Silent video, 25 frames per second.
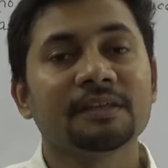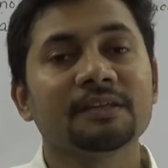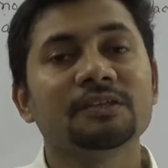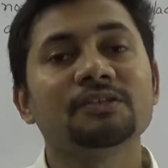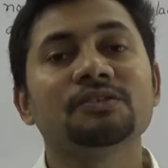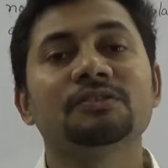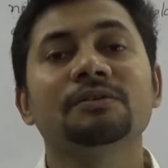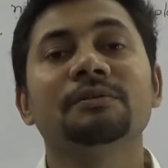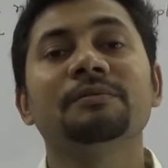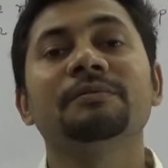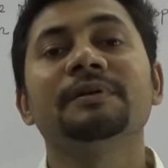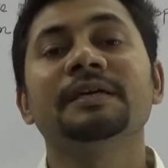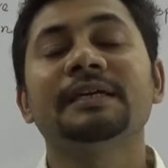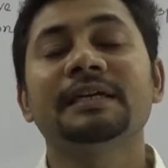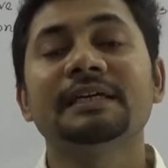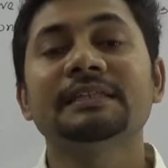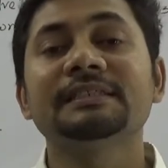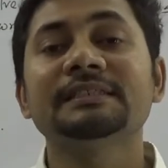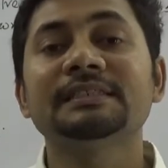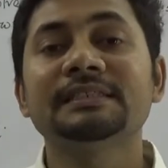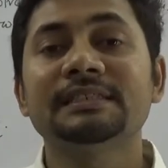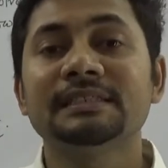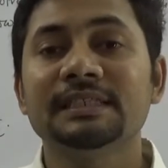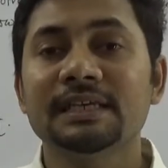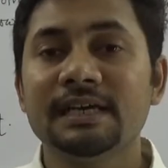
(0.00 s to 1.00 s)
So we
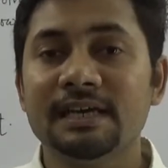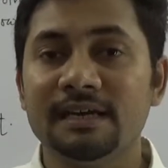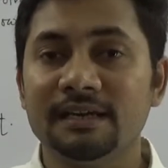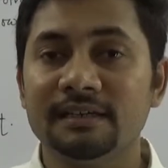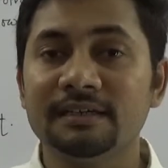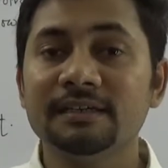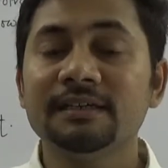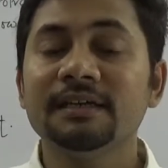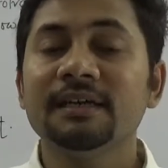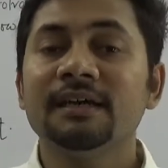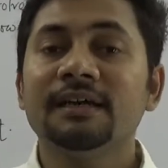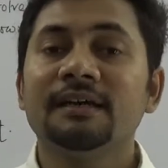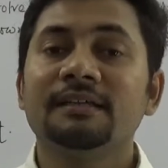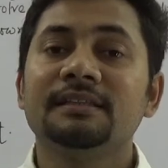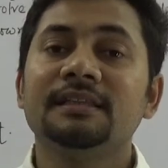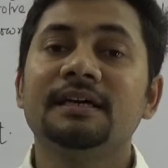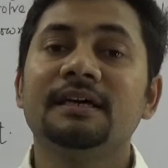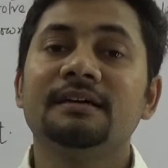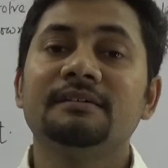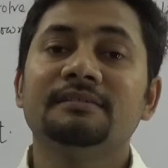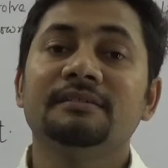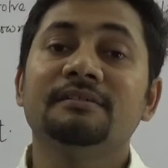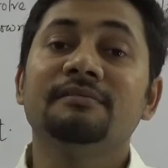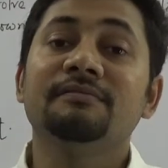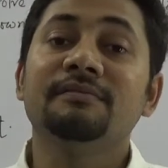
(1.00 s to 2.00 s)
can say
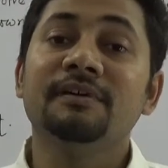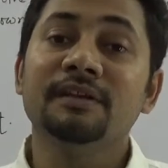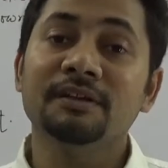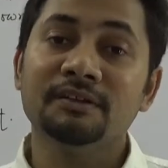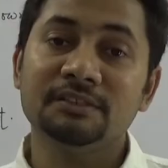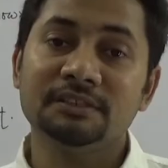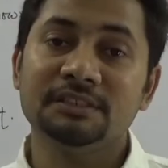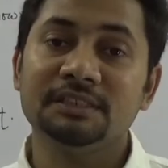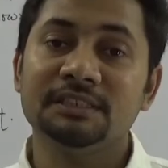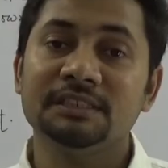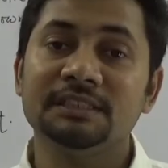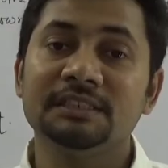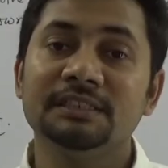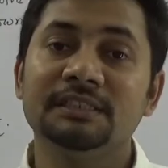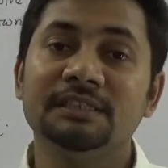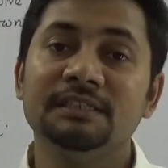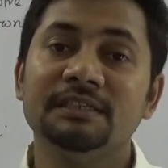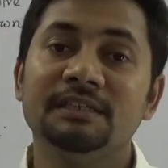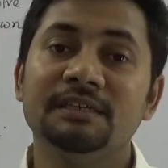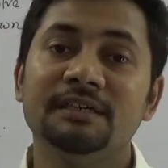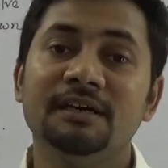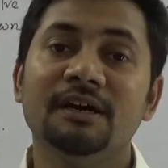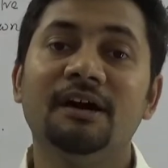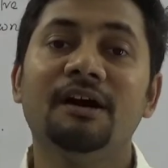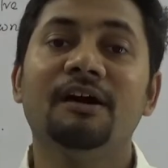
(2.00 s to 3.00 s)
that the
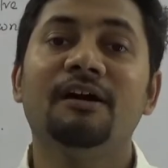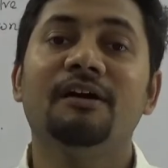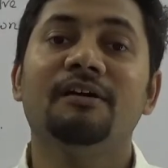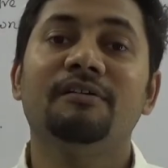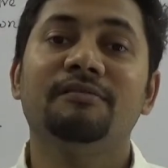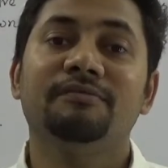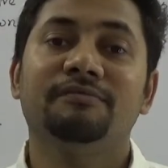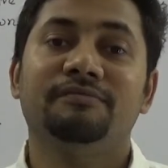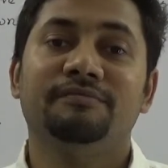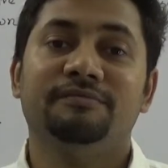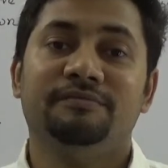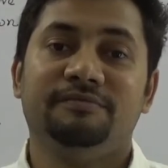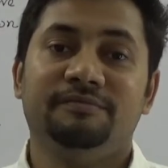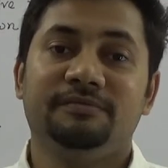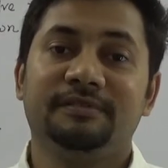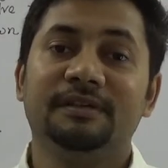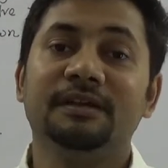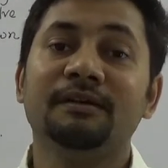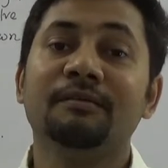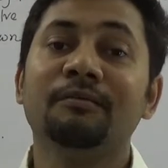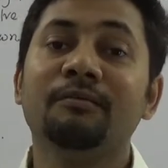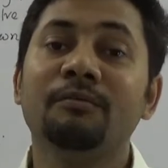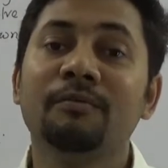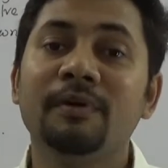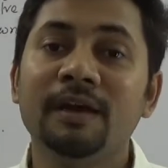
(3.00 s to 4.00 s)
velocity of
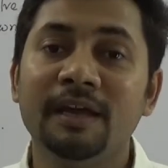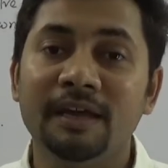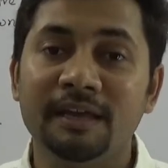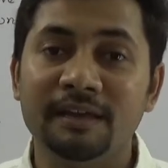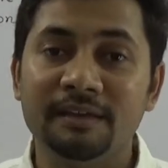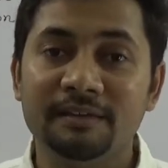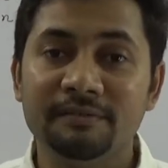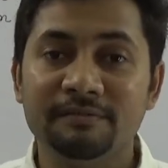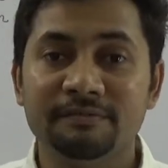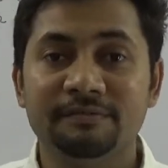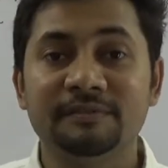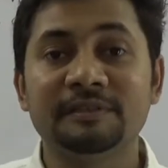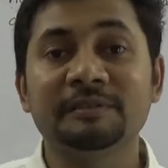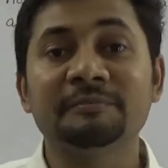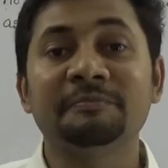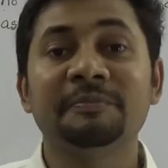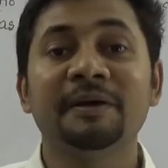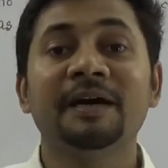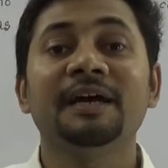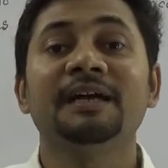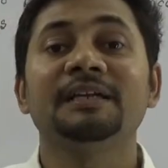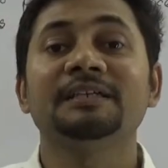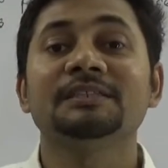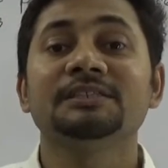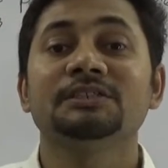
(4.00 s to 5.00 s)
a wave
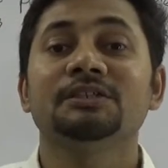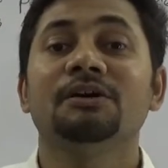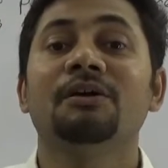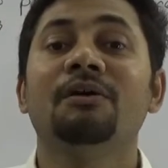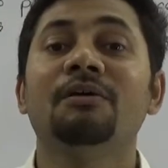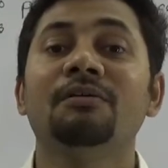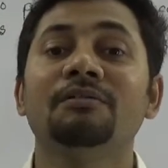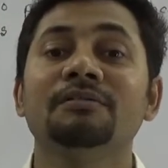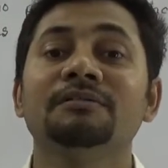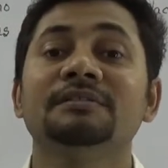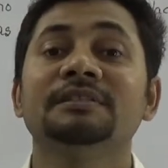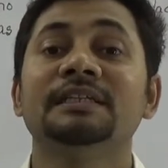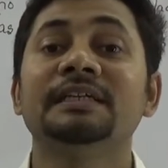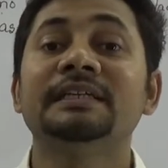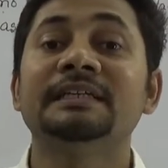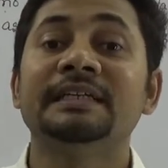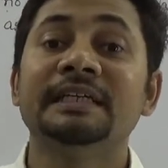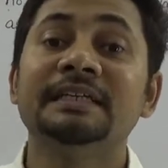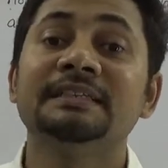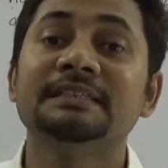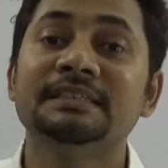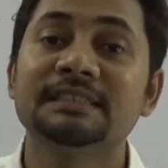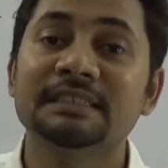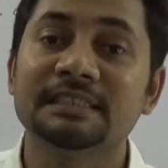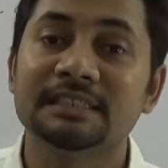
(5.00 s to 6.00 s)
depends on the
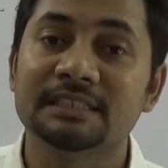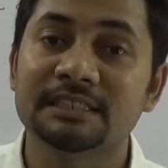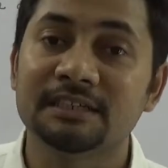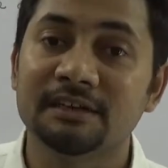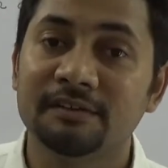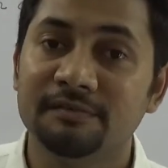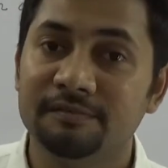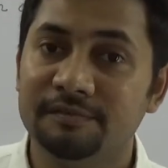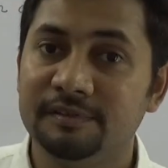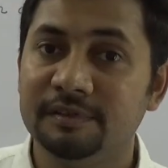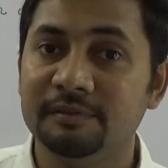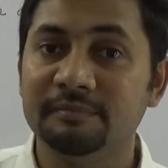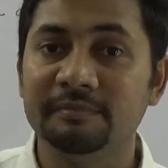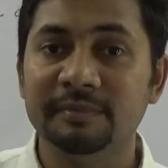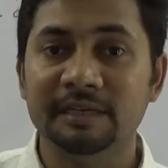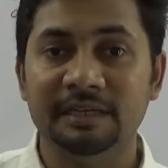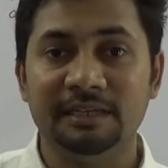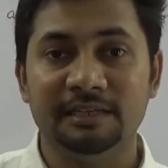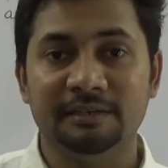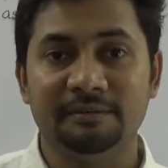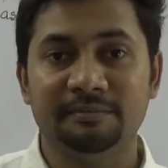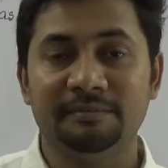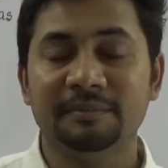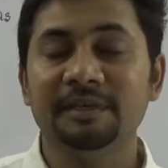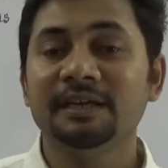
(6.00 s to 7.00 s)
density of the
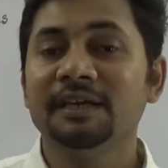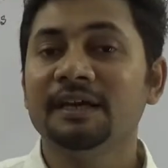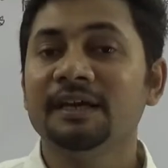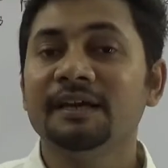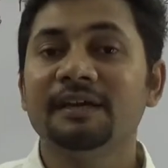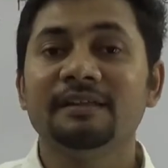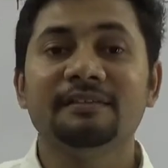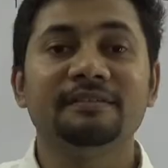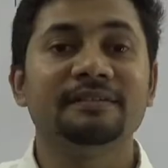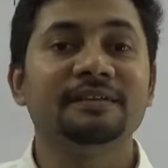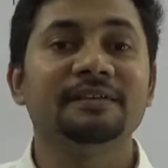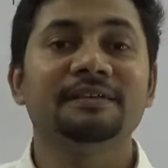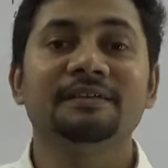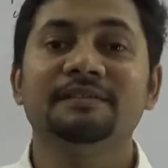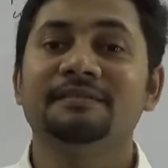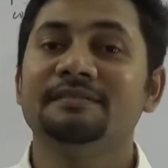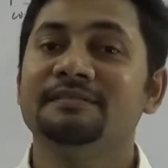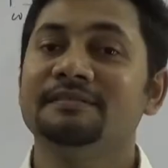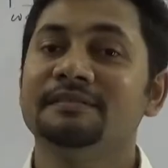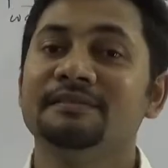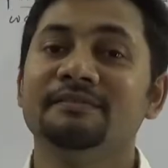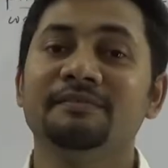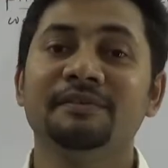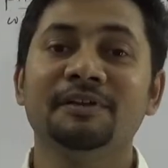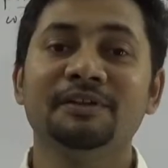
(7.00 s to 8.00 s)
medium.
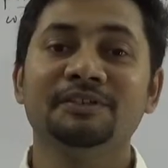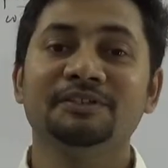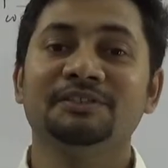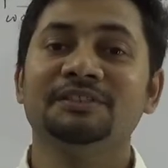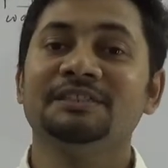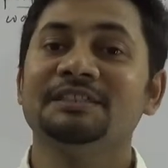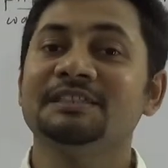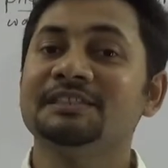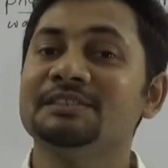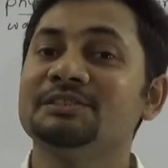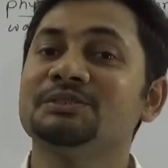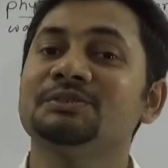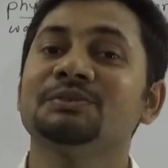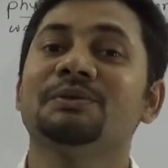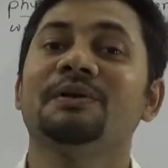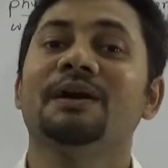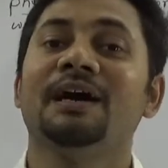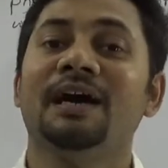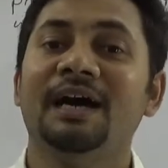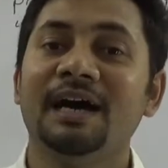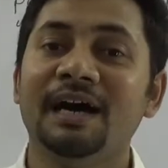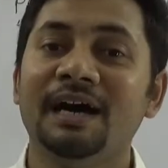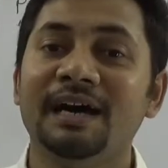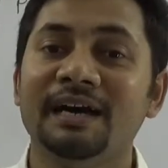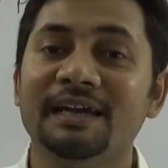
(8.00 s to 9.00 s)
The, the velocity is so
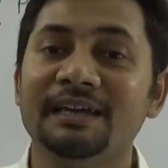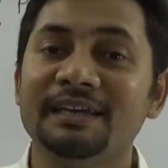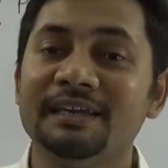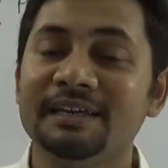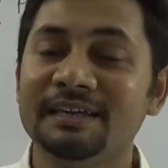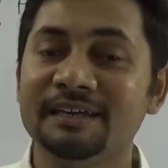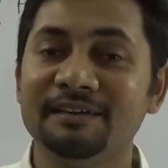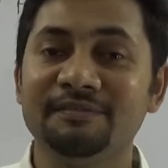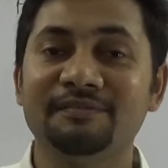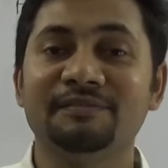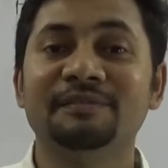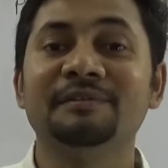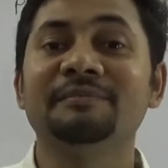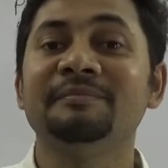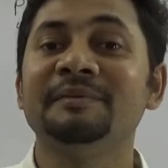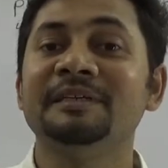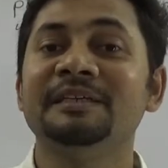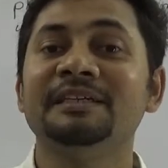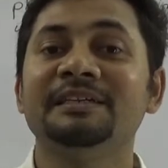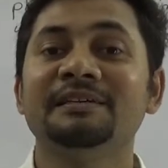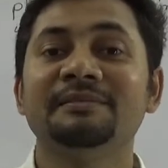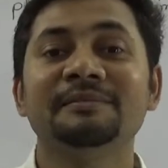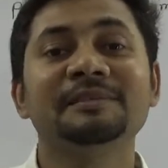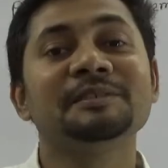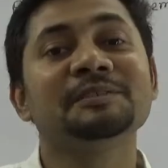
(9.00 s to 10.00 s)
high if the
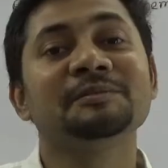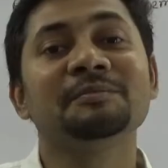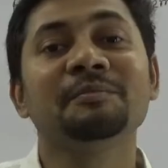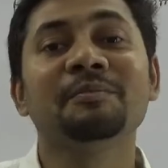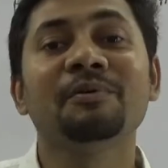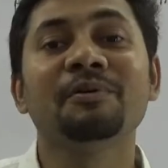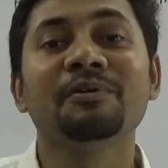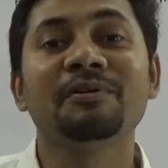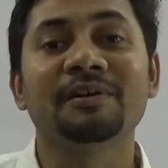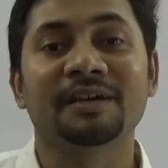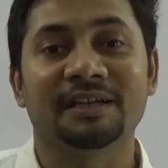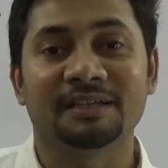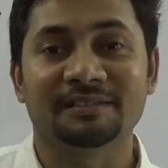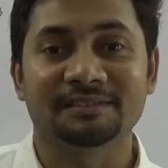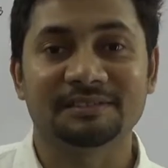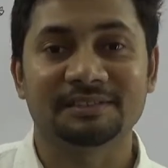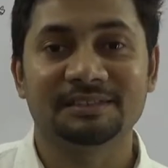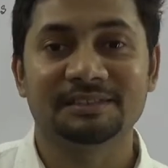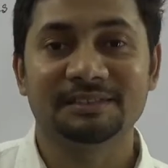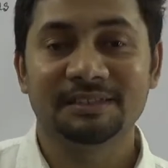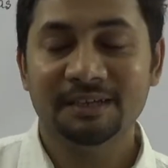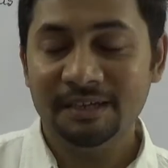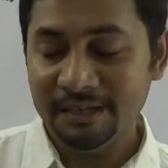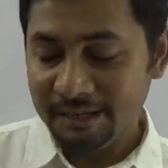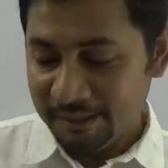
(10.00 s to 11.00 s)
medium is more
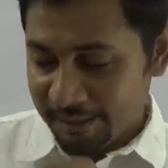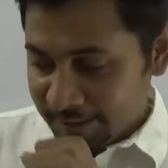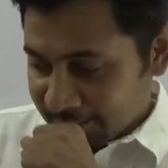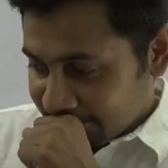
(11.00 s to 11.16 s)
dense.